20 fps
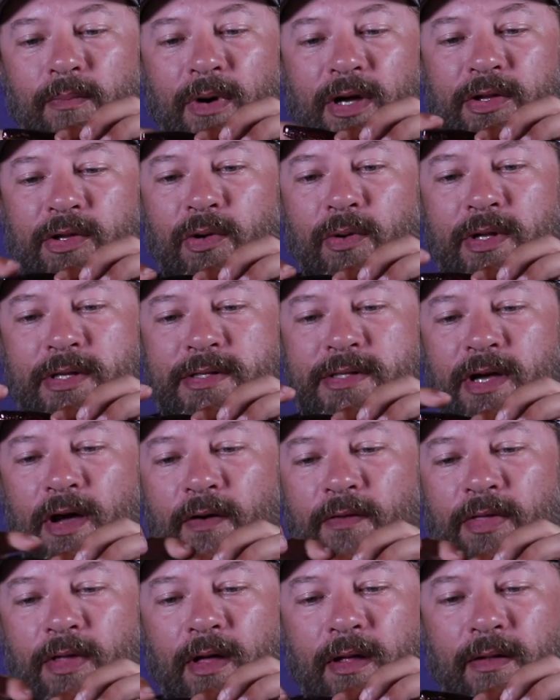but to
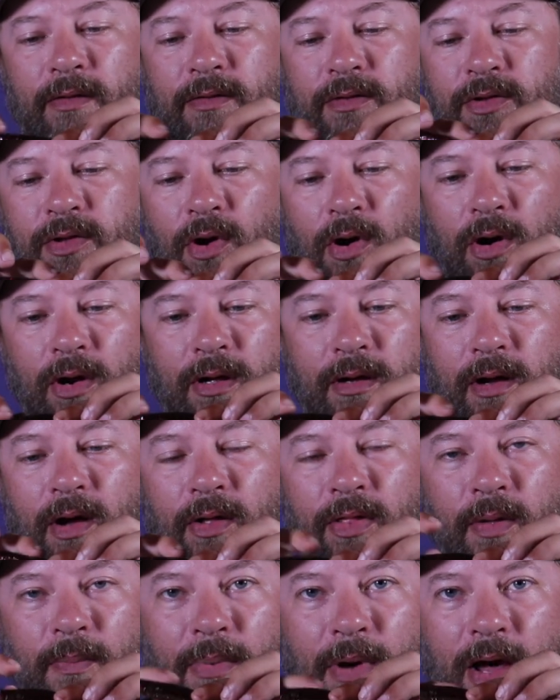itself. The dark
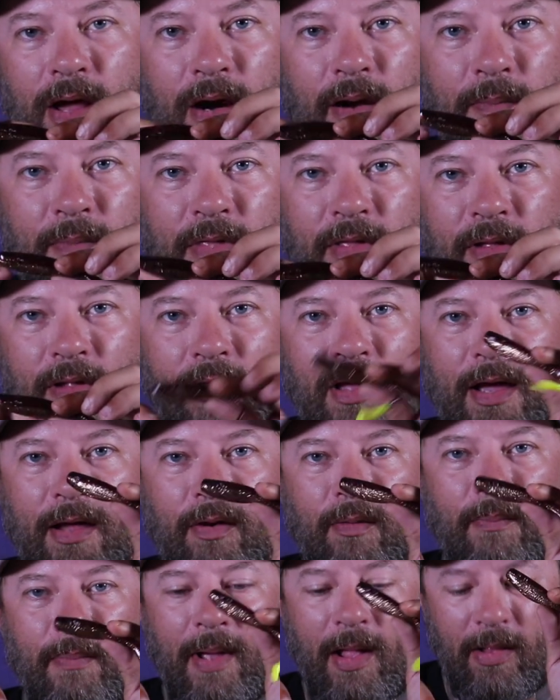on the bottom, the
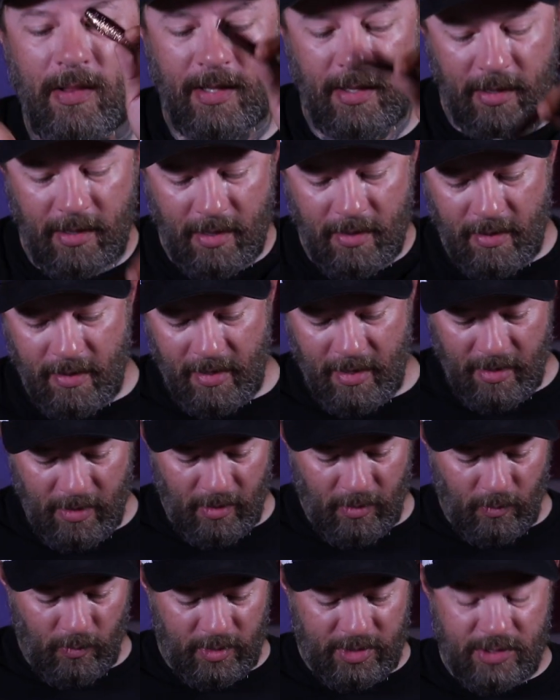lighter belly,
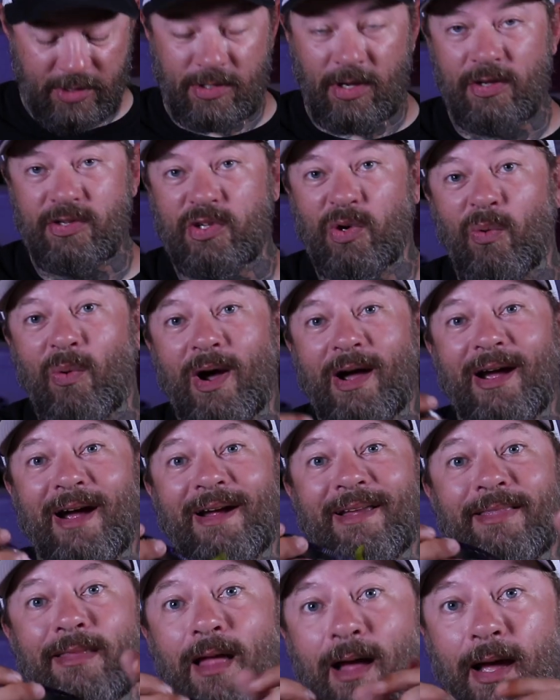which is also why
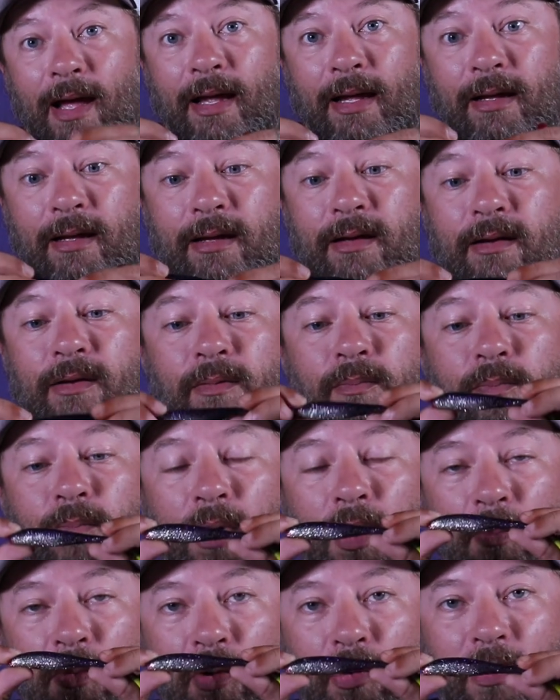I like
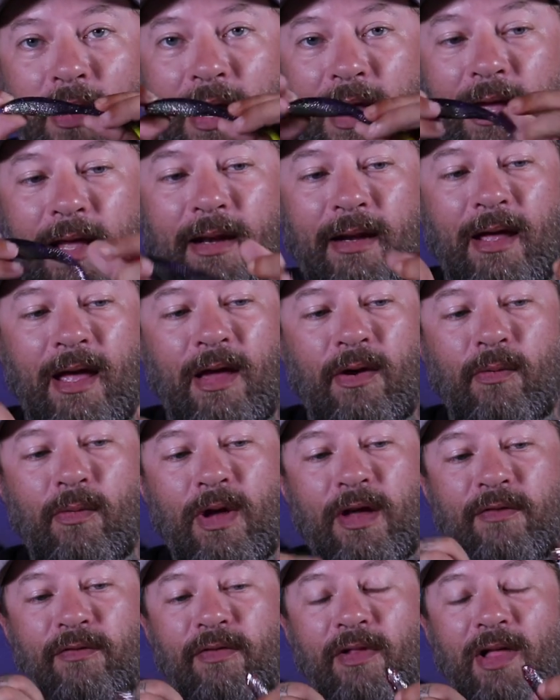Purple Rain and Red